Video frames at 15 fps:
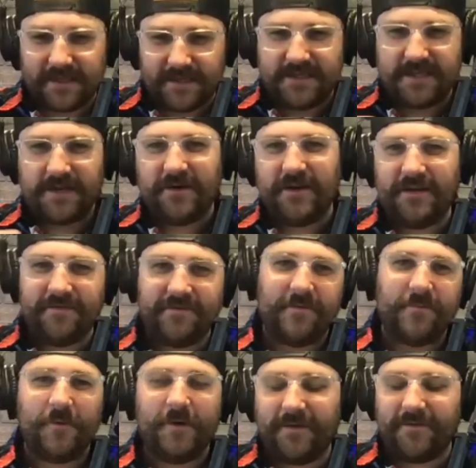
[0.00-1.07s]
theory
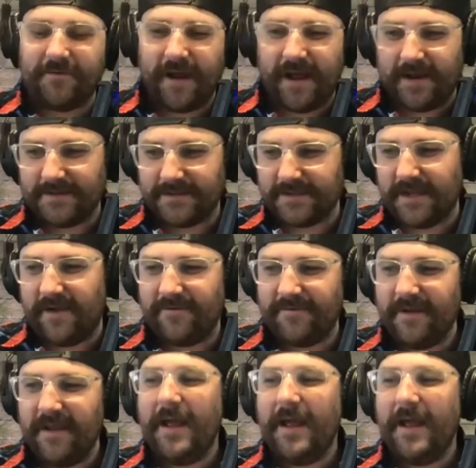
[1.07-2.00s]
from what I've read and stuff.